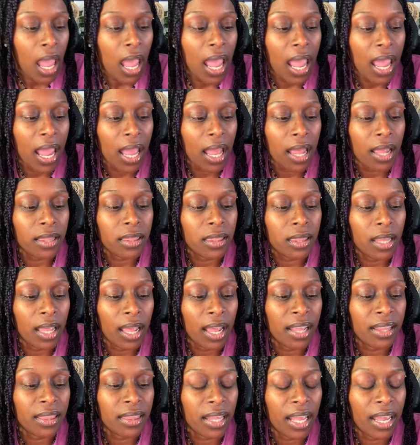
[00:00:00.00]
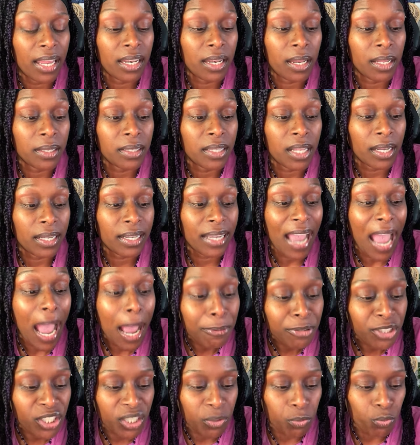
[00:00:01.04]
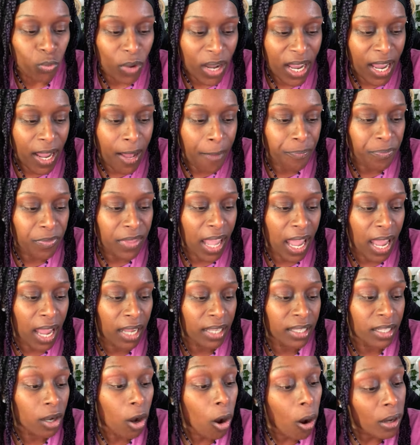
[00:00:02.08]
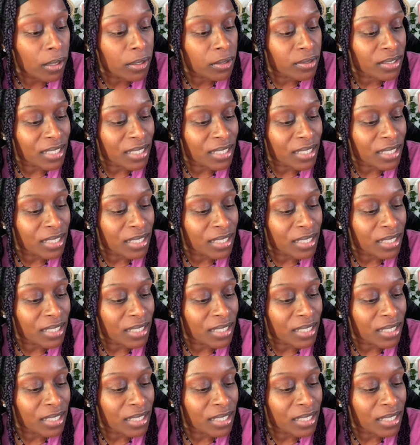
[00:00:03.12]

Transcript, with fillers: and and and the, the caption read that the cardinal